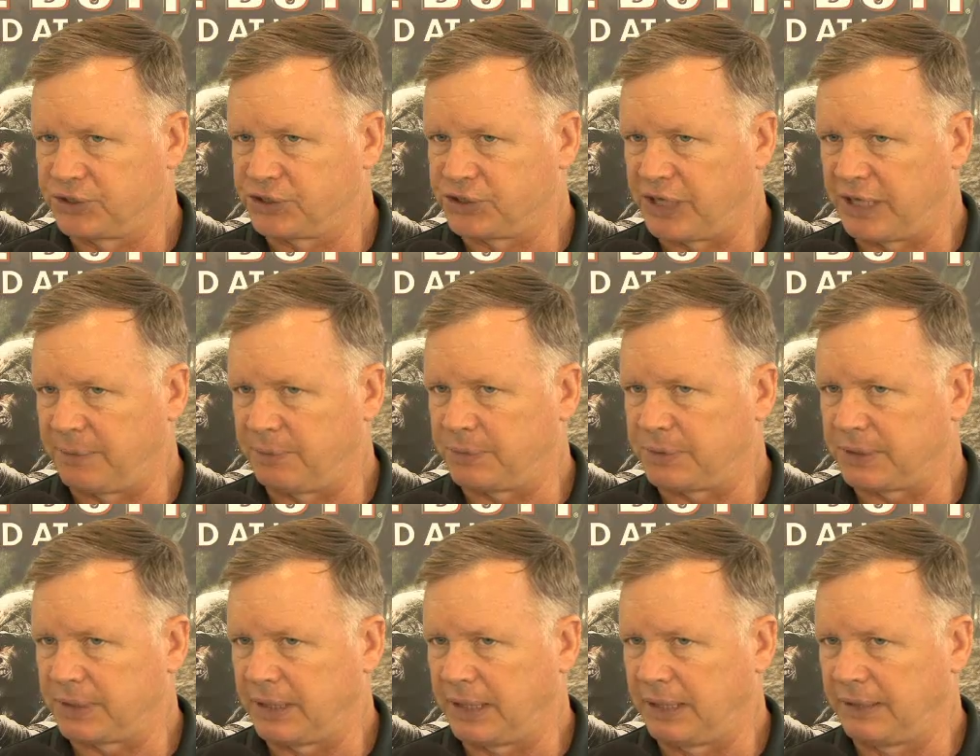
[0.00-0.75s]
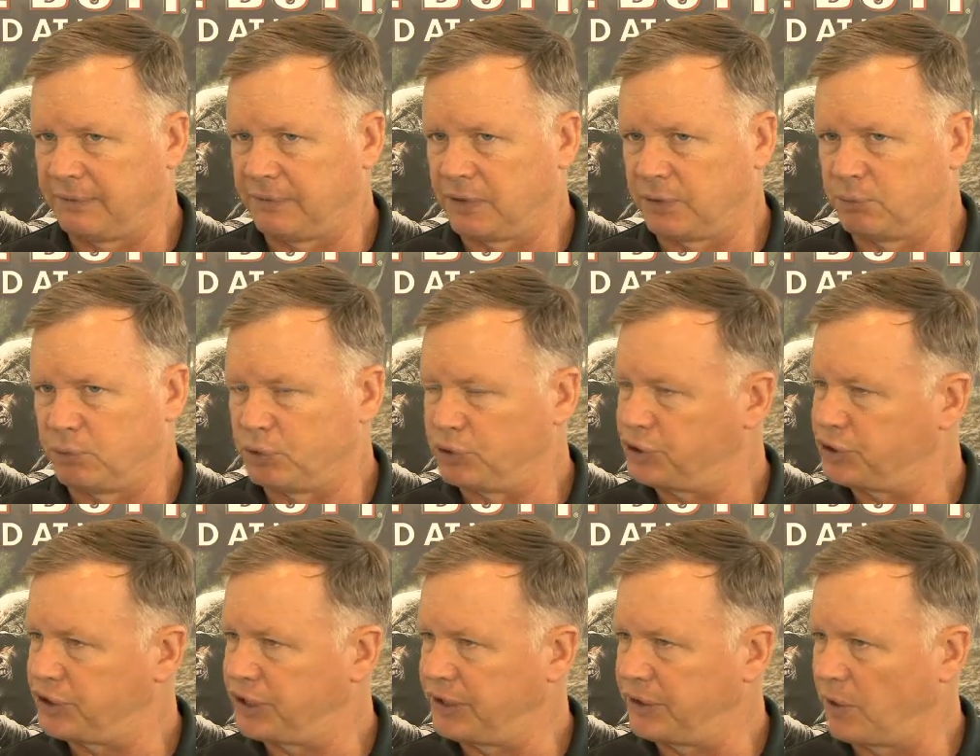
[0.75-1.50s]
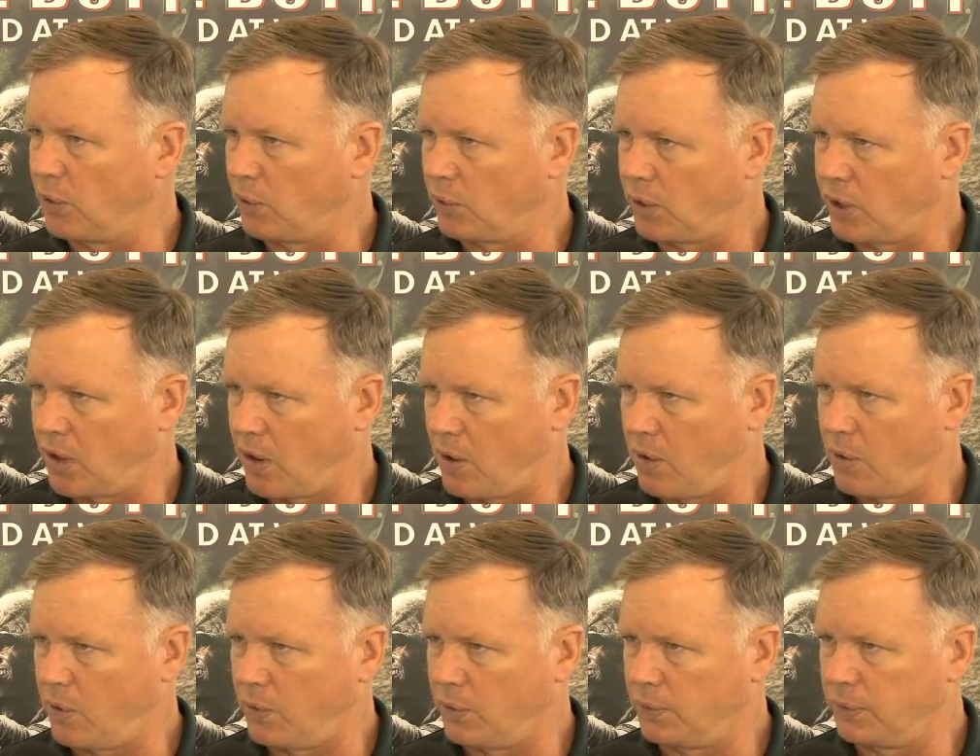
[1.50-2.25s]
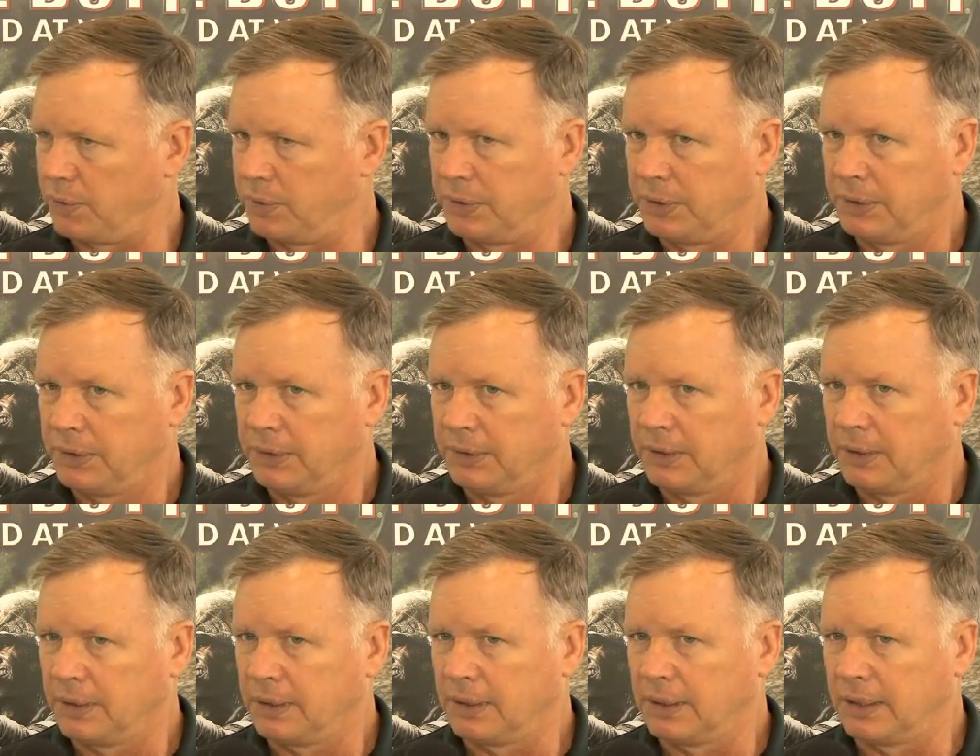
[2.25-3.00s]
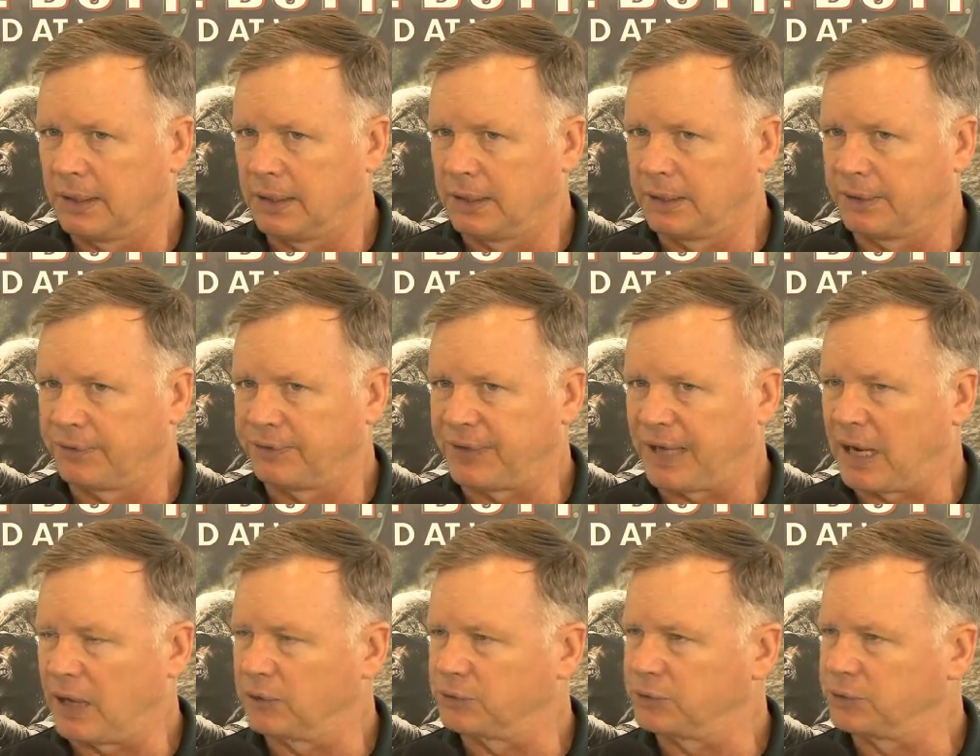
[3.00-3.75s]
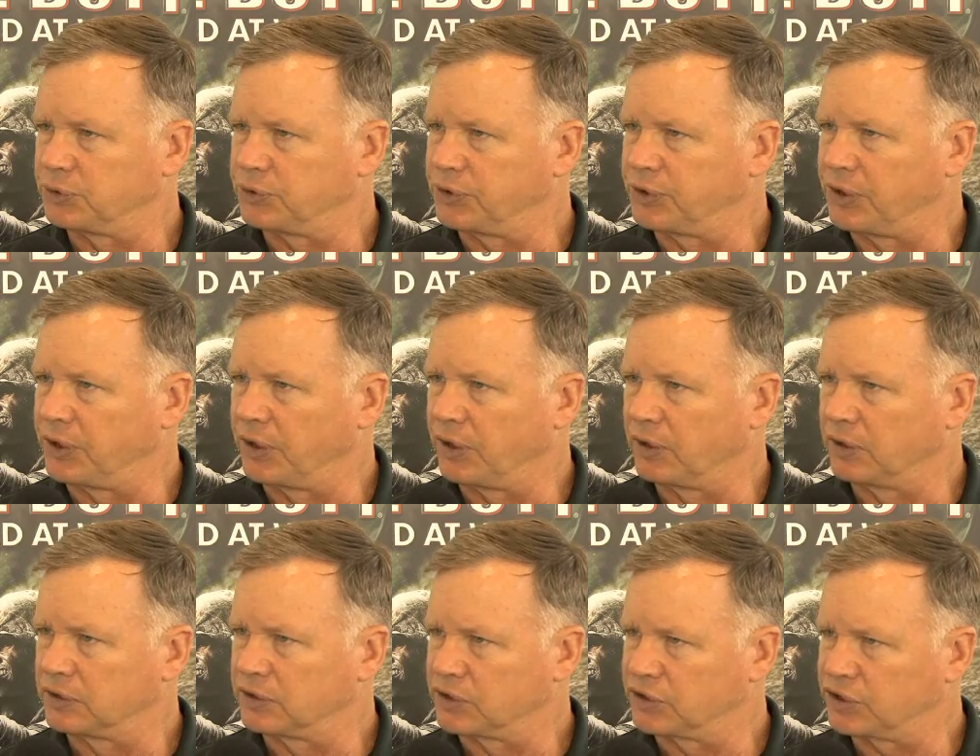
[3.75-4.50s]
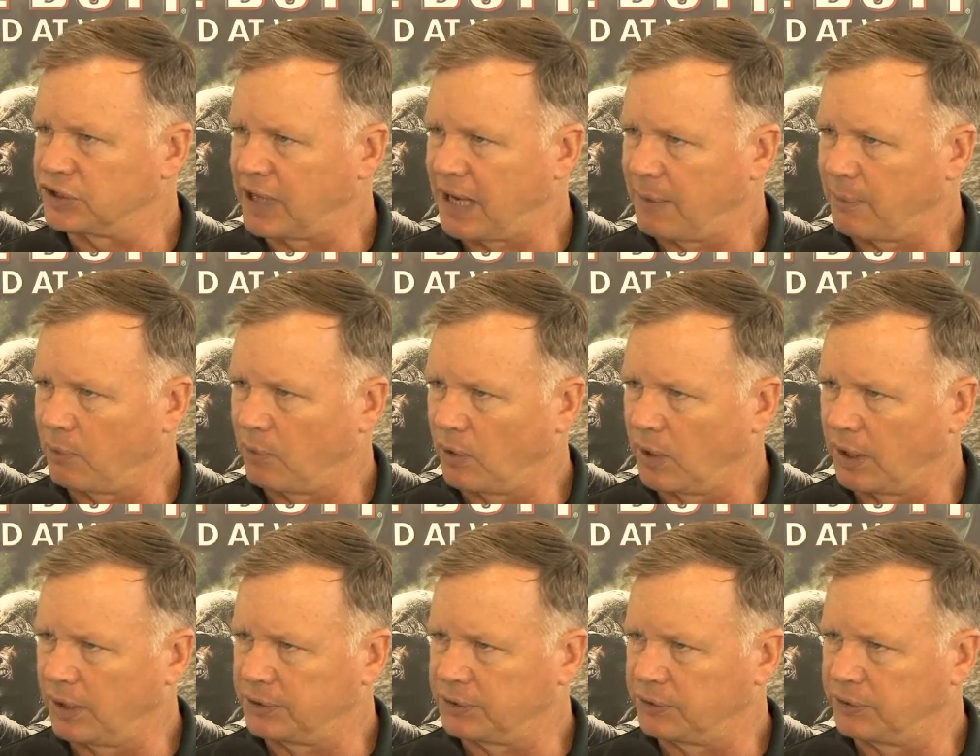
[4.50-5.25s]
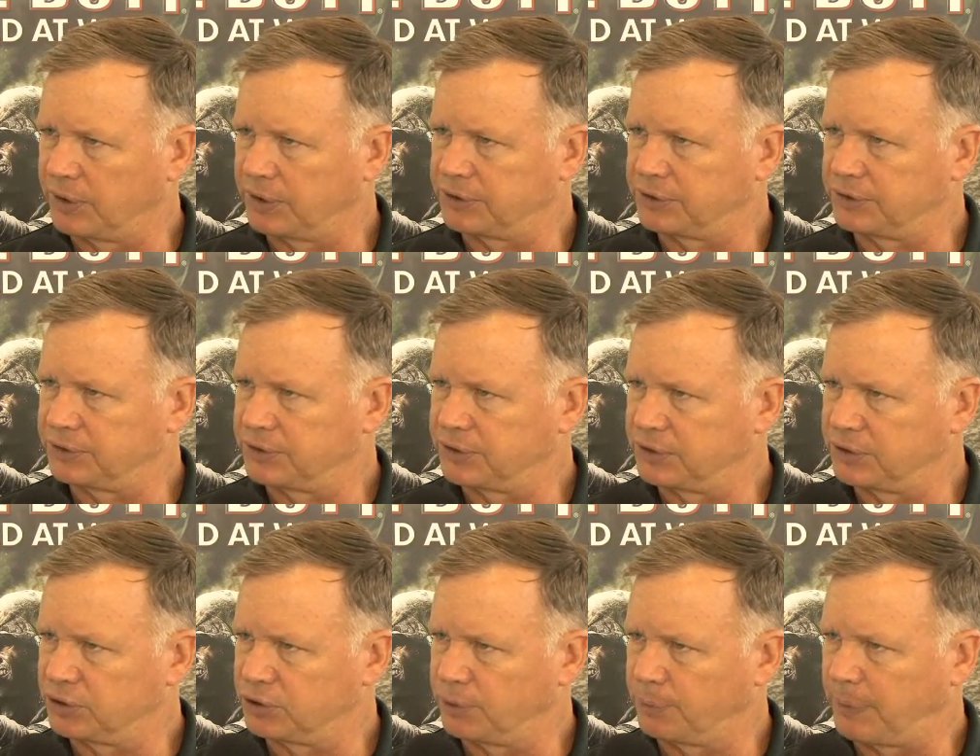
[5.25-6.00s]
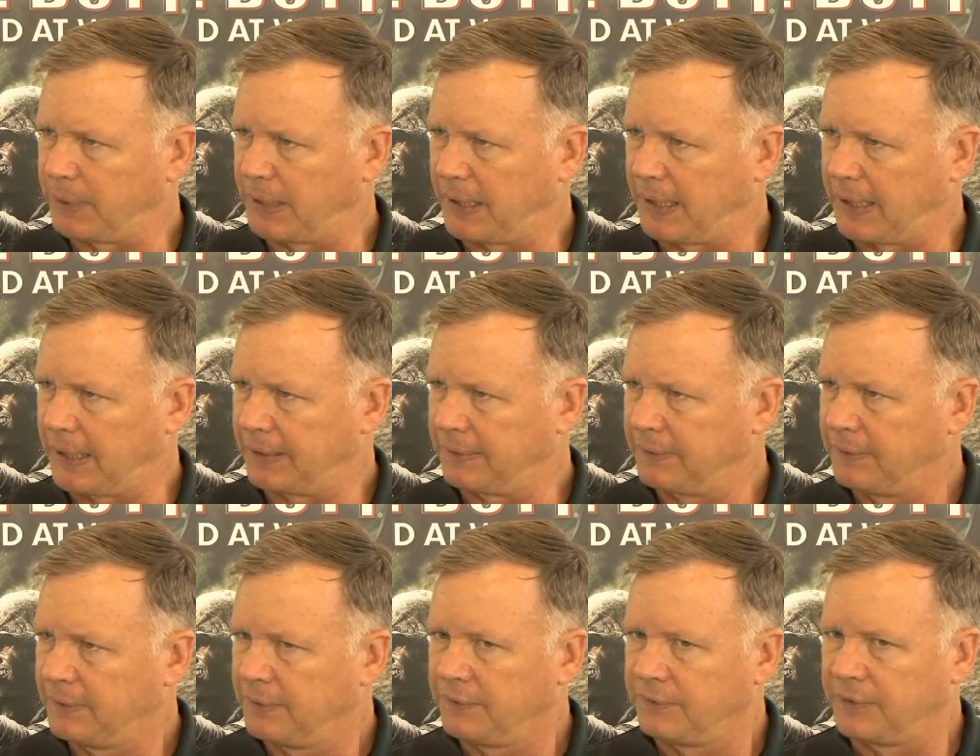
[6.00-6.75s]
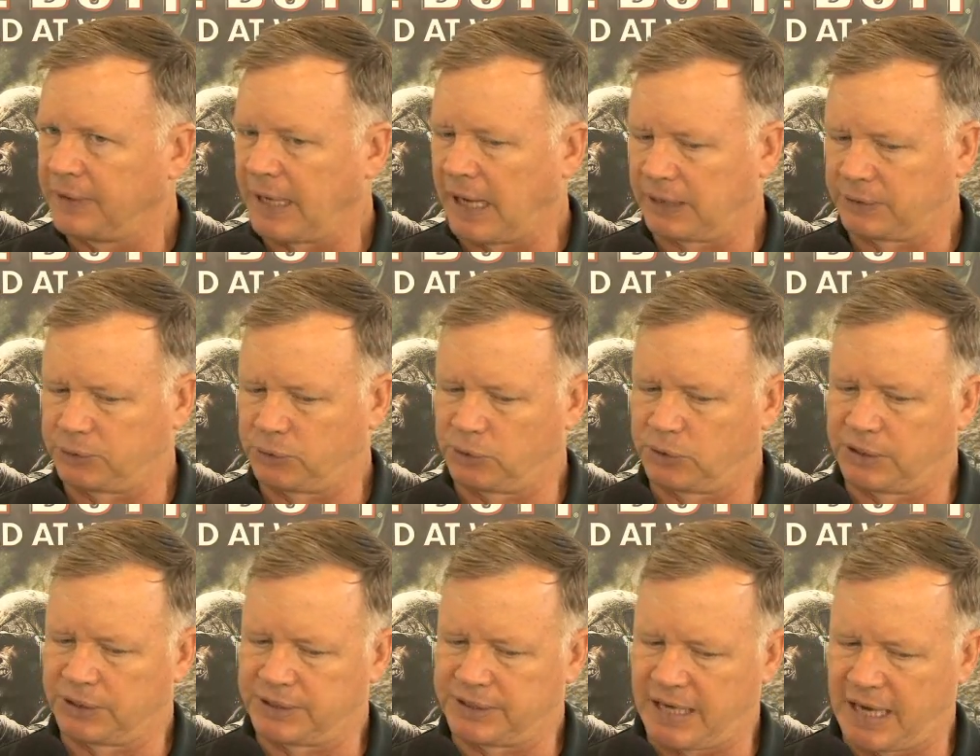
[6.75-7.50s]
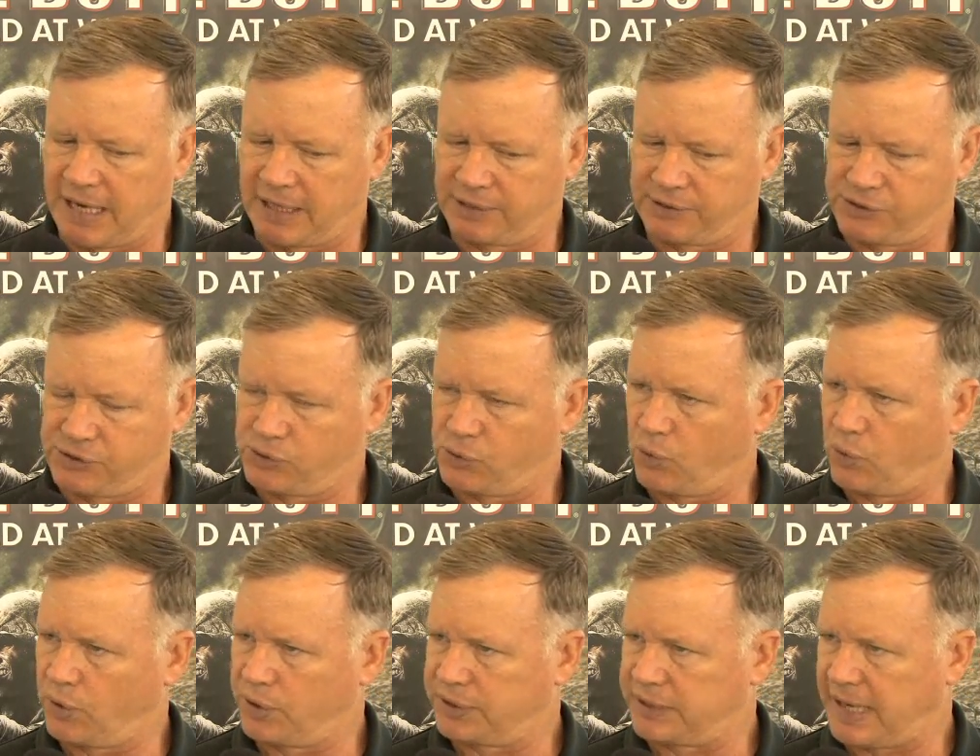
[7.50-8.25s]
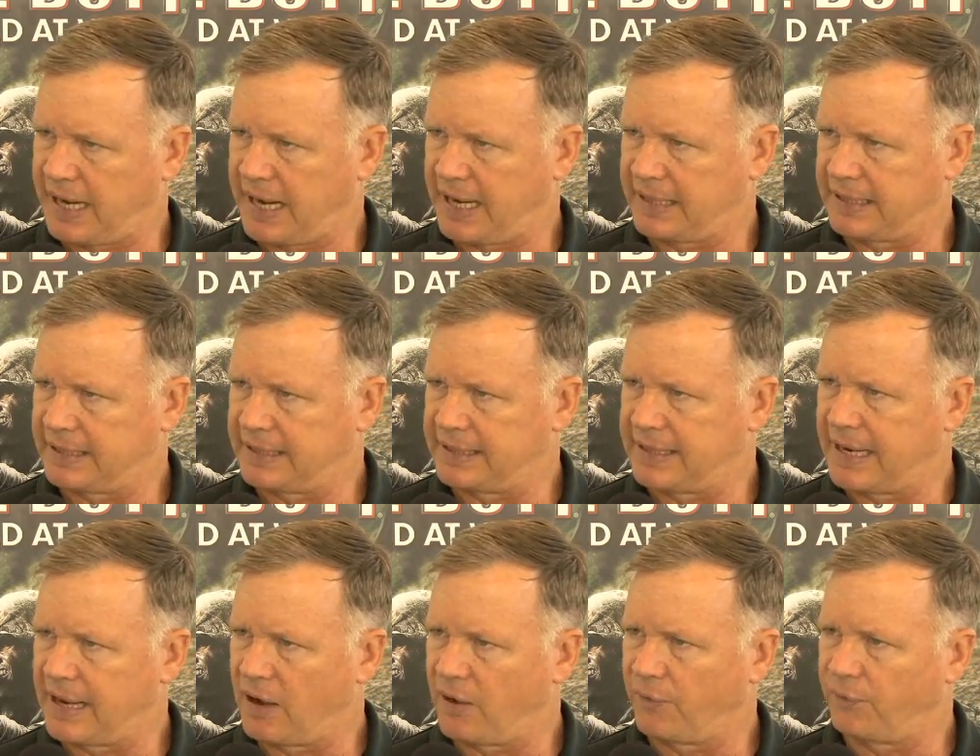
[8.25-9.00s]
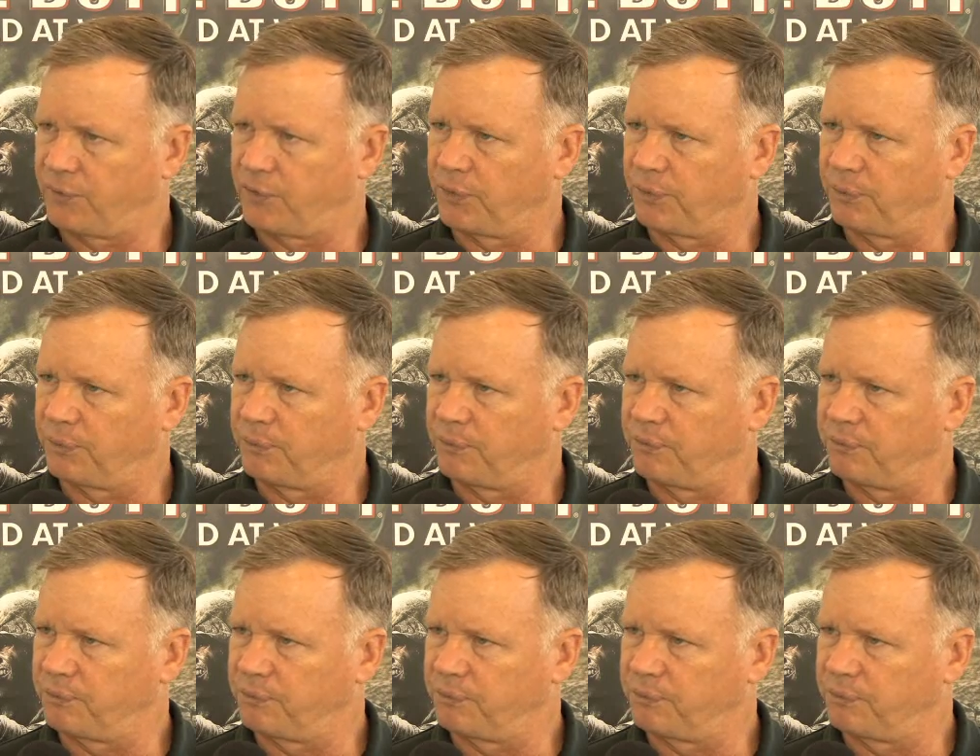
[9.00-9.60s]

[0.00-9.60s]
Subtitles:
steeped in the Bushido code. Thousands of years of samurai traditions in Japan. The actual katana swords handed down from